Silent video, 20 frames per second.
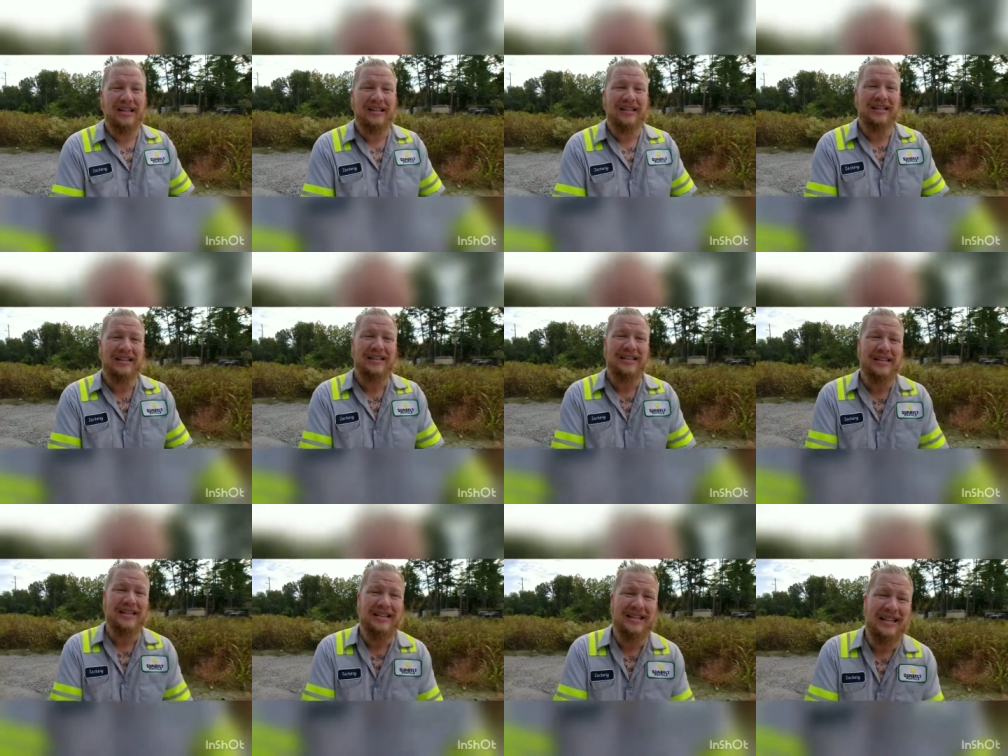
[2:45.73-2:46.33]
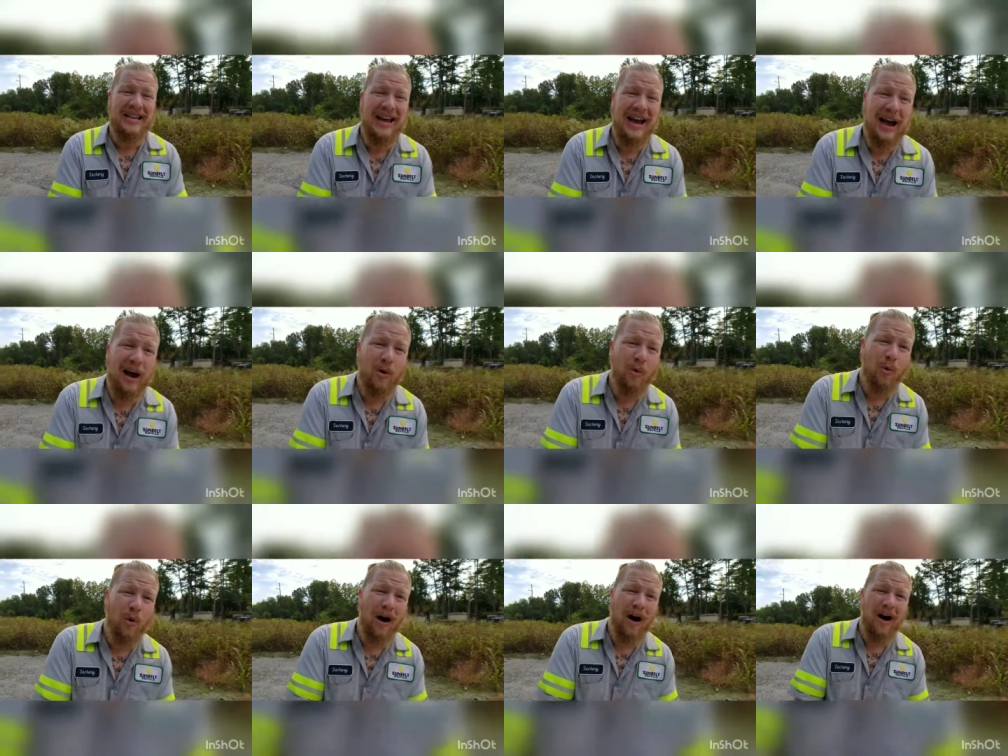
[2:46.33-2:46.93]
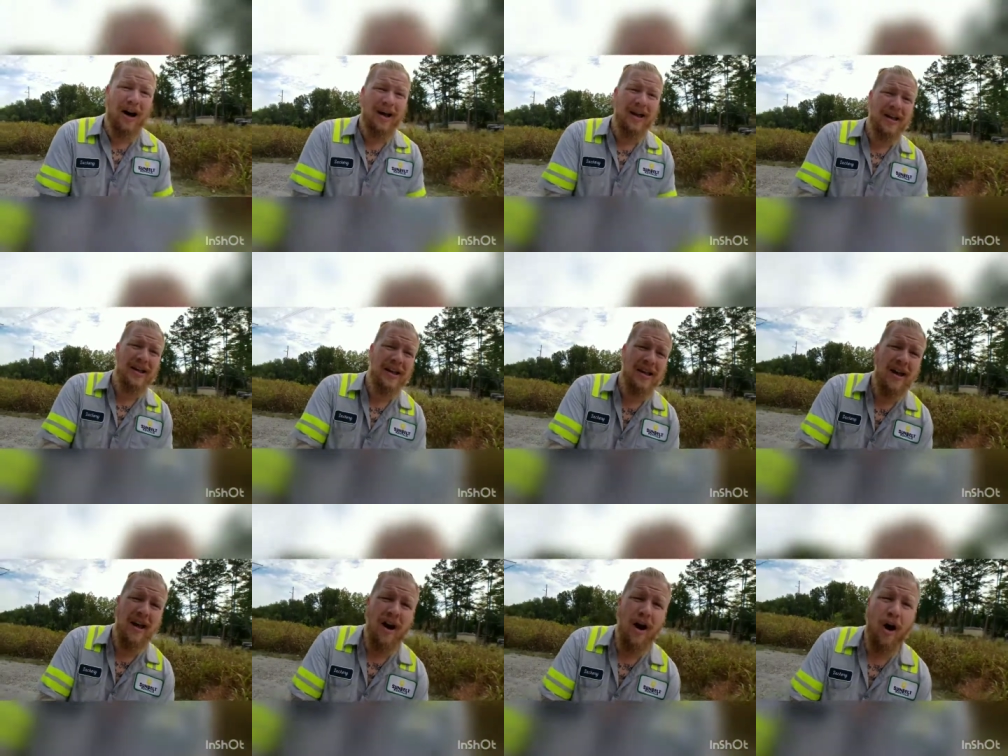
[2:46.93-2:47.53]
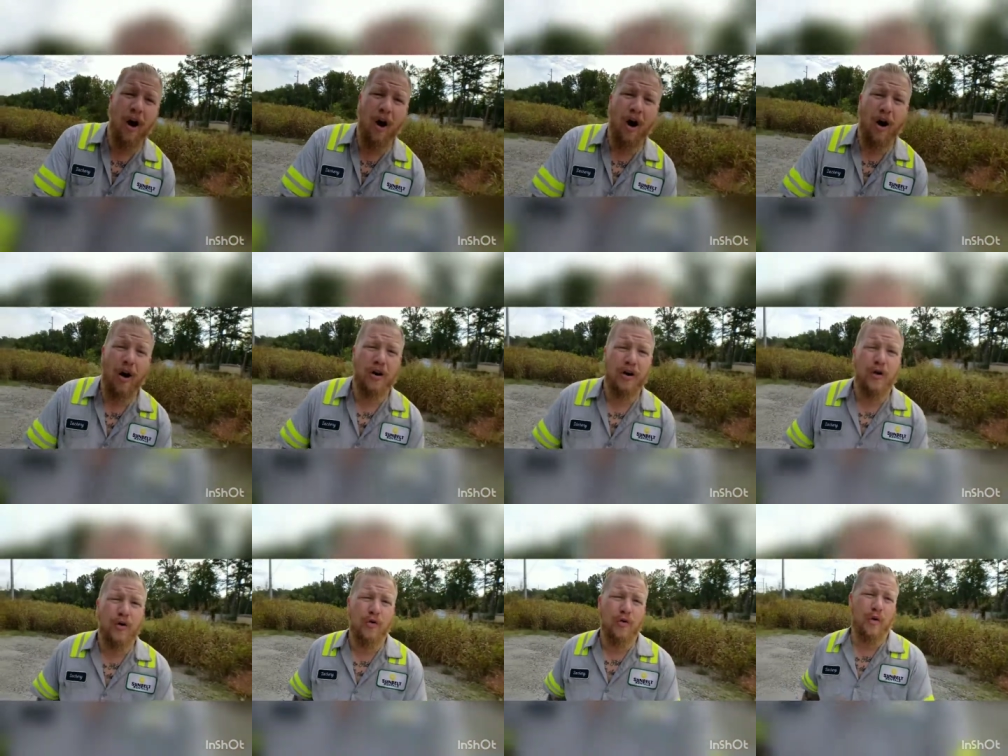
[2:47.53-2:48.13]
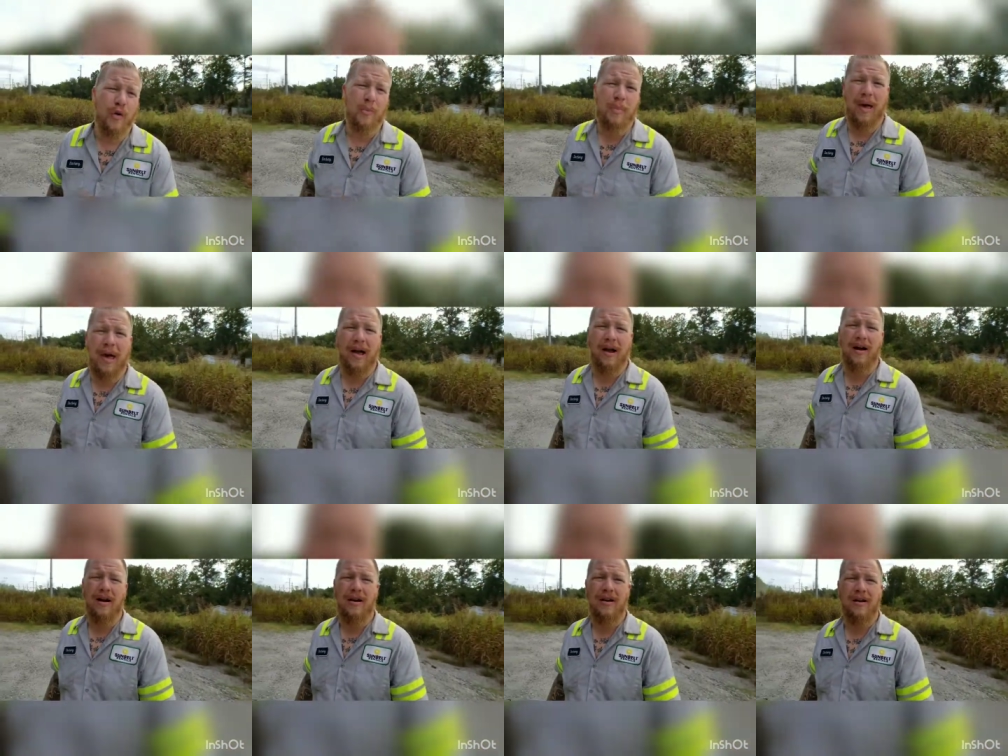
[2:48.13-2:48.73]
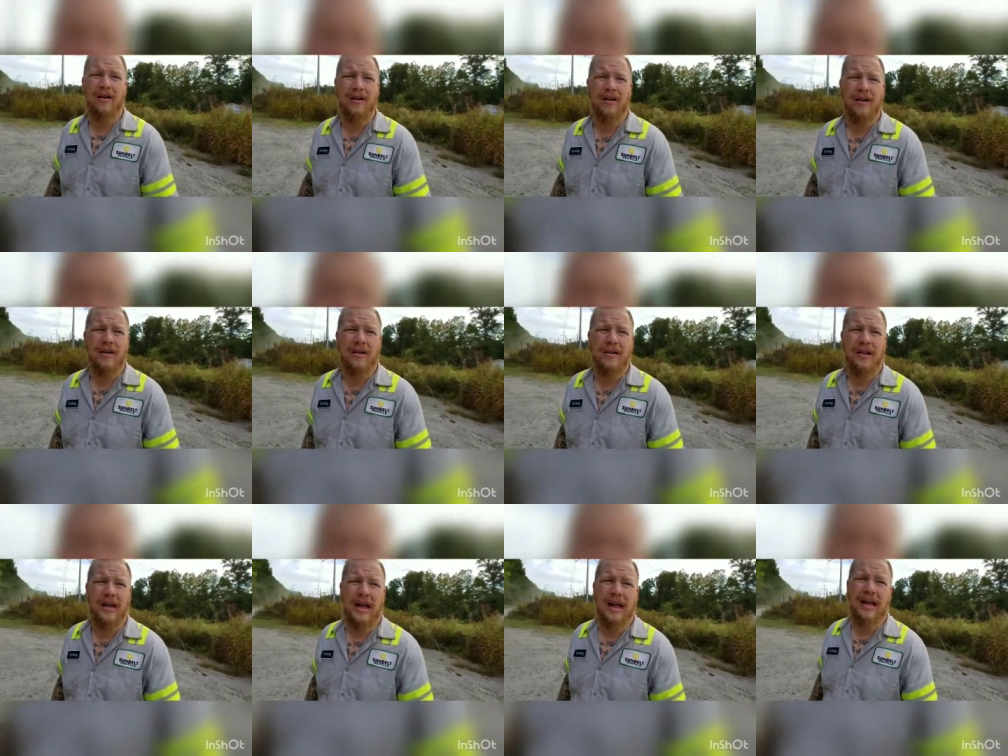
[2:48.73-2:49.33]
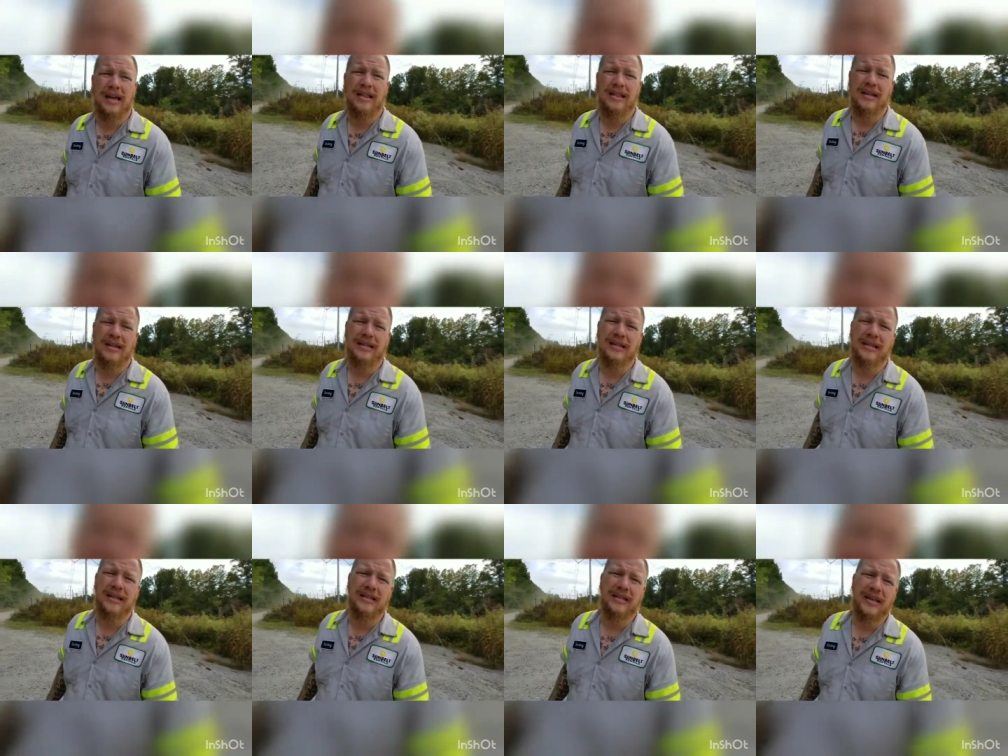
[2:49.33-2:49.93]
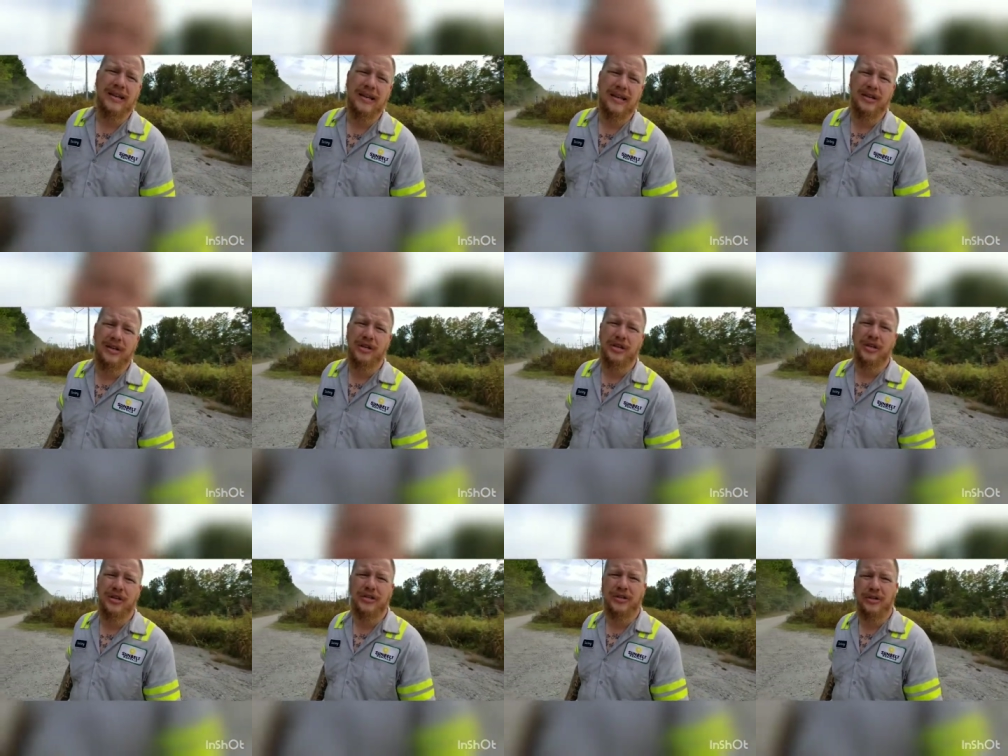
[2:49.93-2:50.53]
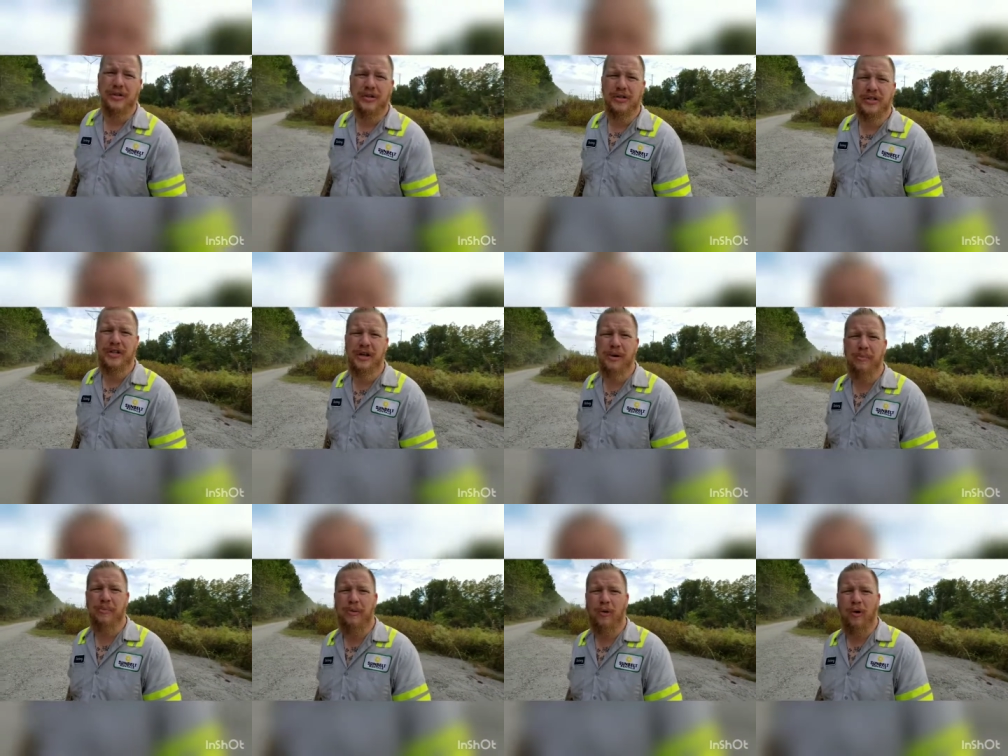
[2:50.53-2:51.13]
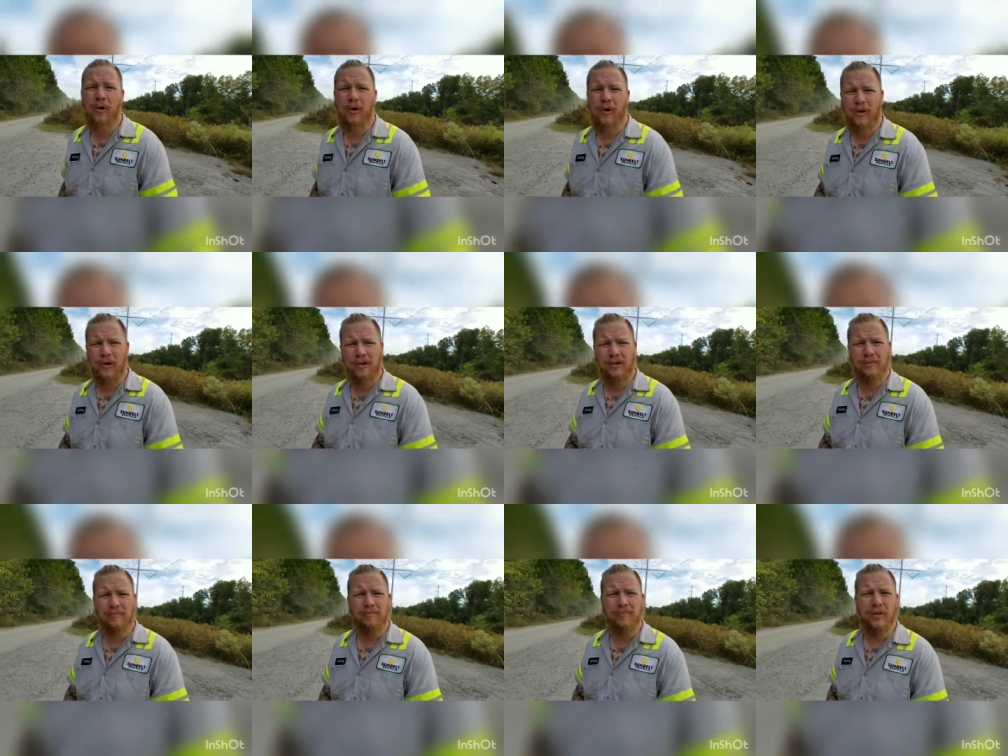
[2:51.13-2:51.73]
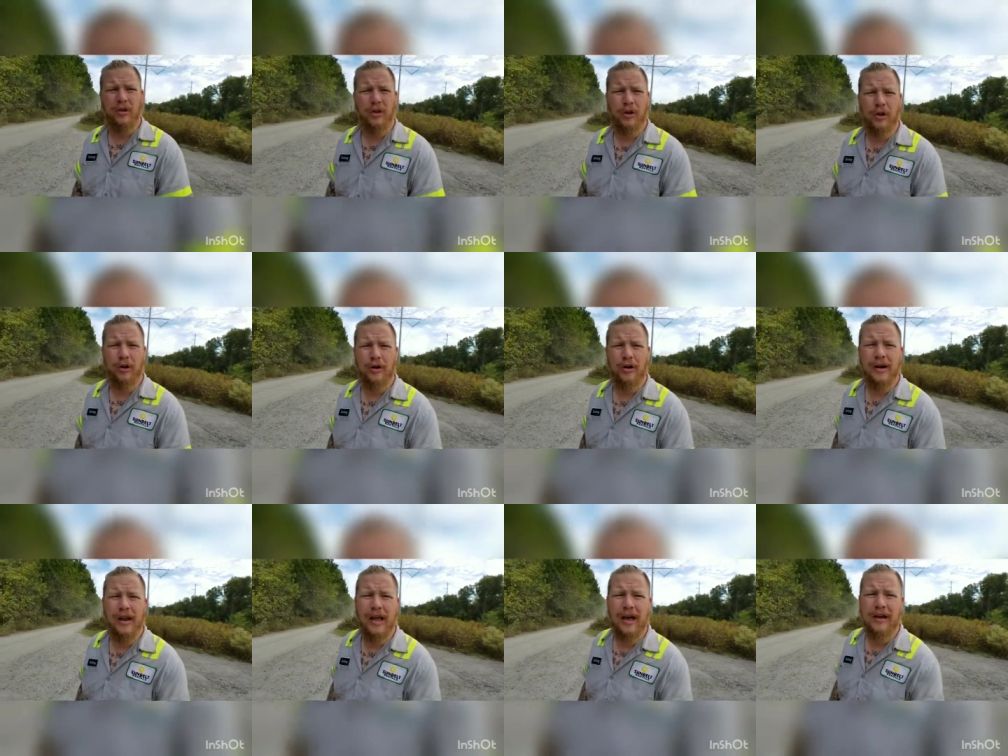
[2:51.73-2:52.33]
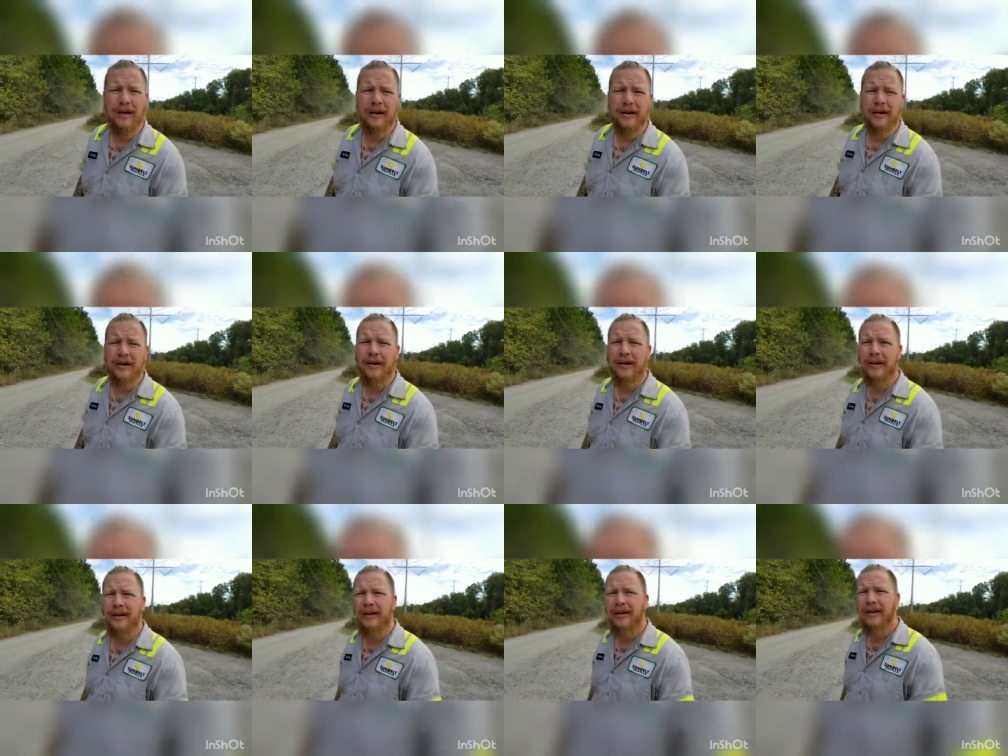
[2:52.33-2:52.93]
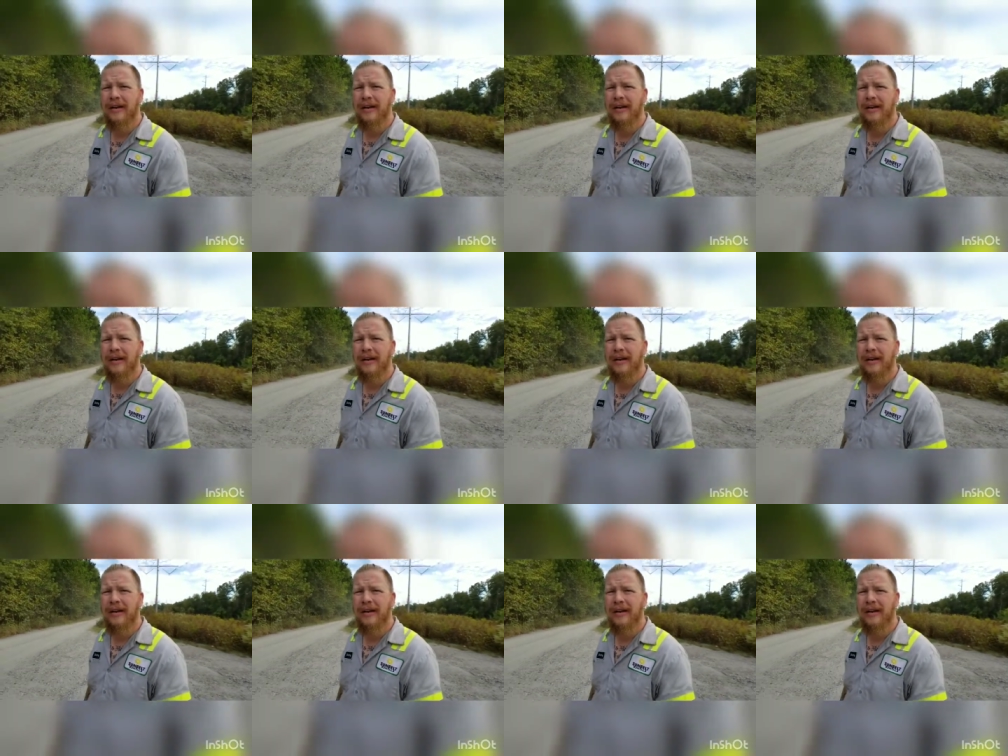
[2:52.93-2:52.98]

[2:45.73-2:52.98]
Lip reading: This is a DIY auto repair, okay? This isn't just your simple learn how to